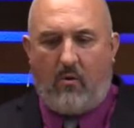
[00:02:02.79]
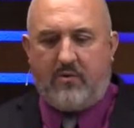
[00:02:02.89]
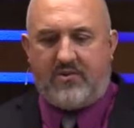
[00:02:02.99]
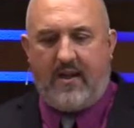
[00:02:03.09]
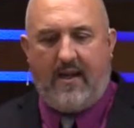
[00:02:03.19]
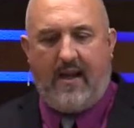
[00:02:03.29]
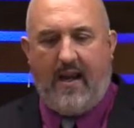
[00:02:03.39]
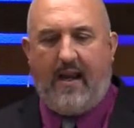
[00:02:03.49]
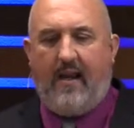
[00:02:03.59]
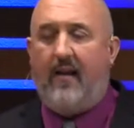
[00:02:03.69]
was saying.
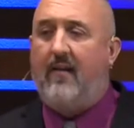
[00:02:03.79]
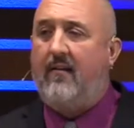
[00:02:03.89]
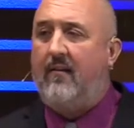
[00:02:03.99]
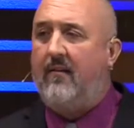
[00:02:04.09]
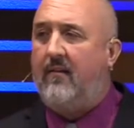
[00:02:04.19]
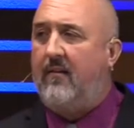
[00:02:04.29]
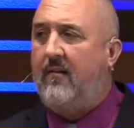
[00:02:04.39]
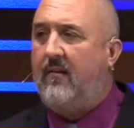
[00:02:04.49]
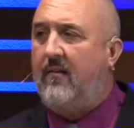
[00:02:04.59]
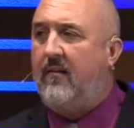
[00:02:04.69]
Hey,
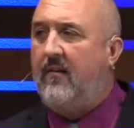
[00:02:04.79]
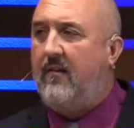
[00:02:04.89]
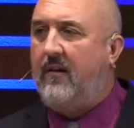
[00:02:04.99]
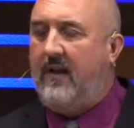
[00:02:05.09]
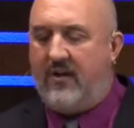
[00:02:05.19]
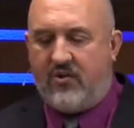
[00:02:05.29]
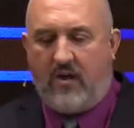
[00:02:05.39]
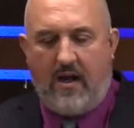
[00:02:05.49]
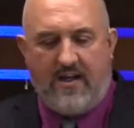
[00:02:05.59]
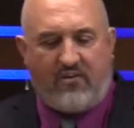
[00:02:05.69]
get your
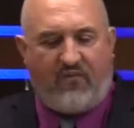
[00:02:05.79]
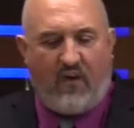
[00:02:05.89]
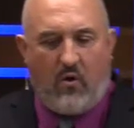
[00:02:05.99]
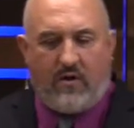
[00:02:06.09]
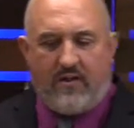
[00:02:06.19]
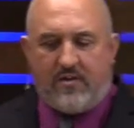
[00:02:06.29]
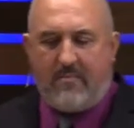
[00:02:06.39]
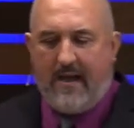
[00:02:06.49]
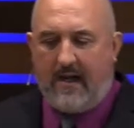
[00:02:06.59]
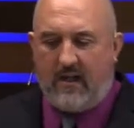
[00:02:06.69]
eyes focused
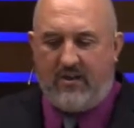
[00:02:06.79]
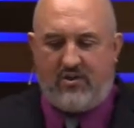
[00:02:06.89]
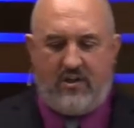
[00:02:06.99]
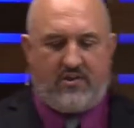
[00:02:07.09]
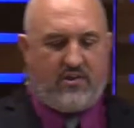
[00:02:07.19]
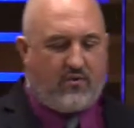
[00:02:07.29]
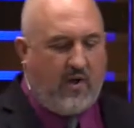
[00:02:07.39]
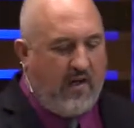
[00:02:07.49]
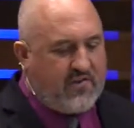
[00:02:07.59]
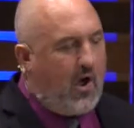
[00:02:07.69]
back on Jesus
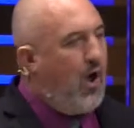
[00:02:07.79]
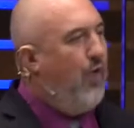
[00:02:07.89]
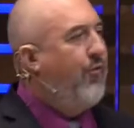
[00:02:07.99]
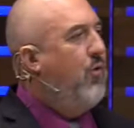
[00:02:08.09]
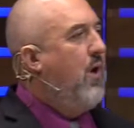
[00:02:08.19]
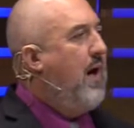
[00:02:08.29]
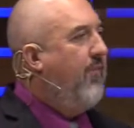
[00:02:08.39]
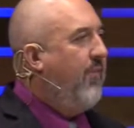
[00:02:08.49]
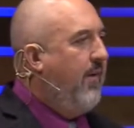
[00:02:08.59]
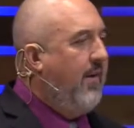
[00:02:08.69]
Christ. All too
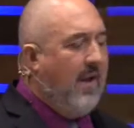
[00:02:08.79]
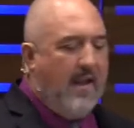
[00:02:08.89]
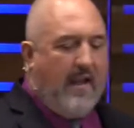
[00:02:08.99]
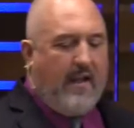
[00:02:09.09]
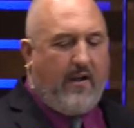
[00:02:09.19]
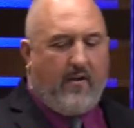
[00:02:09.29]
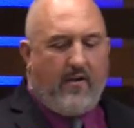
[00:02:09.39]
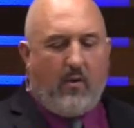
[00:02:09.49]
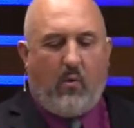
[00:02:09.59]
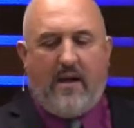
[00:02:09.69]
often, here in
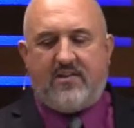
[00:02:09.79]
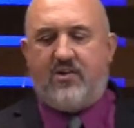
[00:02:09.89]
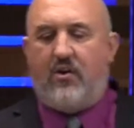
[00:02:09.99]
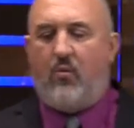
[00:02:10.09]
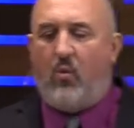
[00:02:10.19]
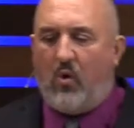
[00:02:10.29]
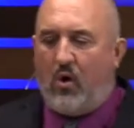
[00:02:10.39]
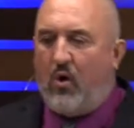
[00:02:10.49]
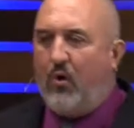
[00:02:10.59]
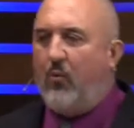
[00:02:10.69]
the Western
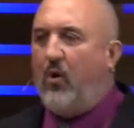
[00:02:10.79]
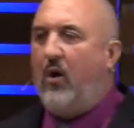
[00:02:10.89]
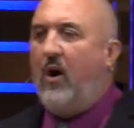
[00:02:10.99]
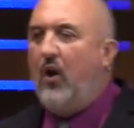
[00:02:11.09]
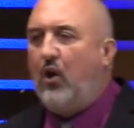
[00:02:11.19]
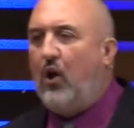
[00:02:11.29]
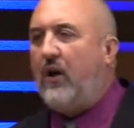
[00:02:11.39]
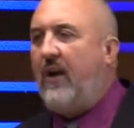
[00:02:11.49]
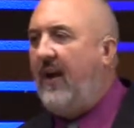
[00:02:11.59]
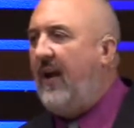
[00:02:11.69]
world, we're
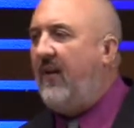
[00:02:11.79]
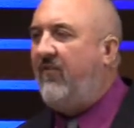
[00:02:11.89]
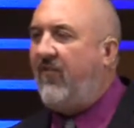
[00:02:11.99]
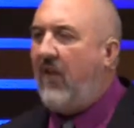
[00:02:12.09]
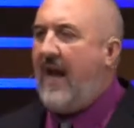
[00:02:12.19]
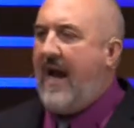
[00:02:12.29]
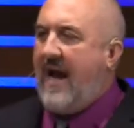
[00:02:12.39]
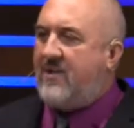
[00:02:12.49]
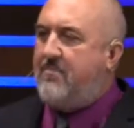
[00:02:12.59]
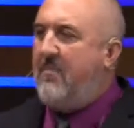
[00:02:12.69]
looking at
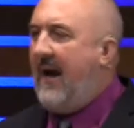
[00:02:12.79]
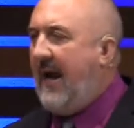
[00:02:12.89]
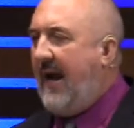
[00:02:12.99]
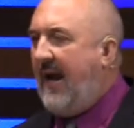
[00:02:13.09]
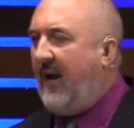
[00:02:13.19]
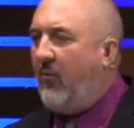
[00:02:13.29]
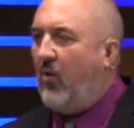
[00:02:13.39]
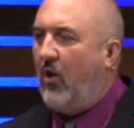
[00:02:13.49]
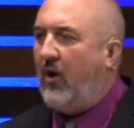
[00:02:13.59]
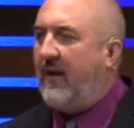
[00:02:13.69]
flash bang and we're
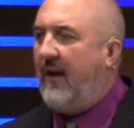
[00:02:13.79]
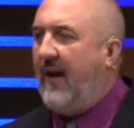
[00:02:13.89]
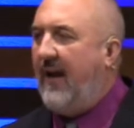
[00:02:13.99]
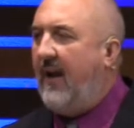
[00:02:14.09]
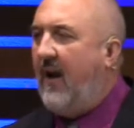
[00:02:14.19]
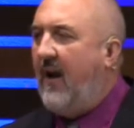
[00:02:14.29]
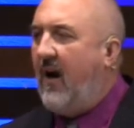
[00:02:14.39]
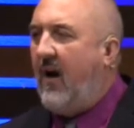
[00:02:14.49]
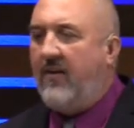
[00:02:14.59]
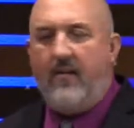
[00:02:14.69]
looking at,
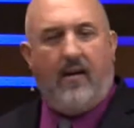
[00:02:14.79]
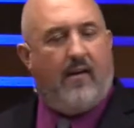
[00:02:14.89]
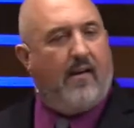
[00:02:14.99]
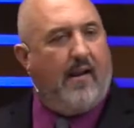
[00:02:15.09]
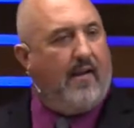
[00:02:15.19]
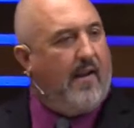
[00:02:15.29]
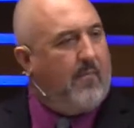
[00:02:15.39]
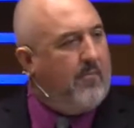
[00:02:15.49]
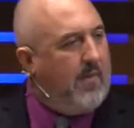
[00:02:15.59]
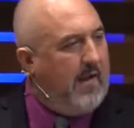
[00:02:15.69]
our, uh, at,
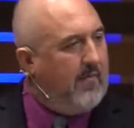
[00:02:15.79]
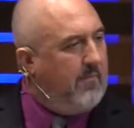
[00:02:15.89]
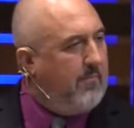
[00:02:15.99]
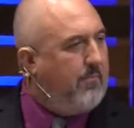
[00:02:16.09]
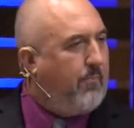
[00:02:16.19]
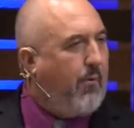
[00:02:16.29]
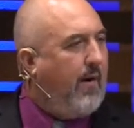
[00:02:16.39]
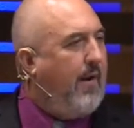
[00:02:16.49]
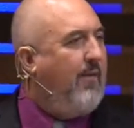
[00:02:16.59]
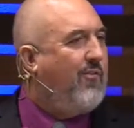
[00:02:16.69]
at, at
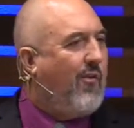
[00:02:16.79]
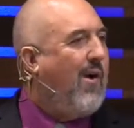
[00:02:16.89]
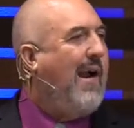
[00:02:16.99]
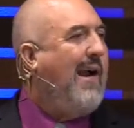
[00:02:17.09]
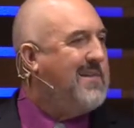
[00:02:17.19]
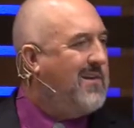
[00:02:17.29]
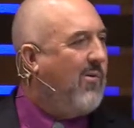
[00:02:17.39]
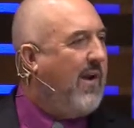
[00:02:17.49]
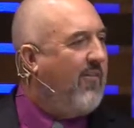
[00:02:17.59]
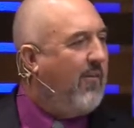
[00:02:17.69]
pretty dress or
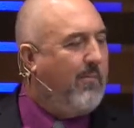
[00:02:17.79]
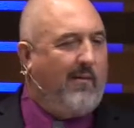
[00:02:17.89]
whatever,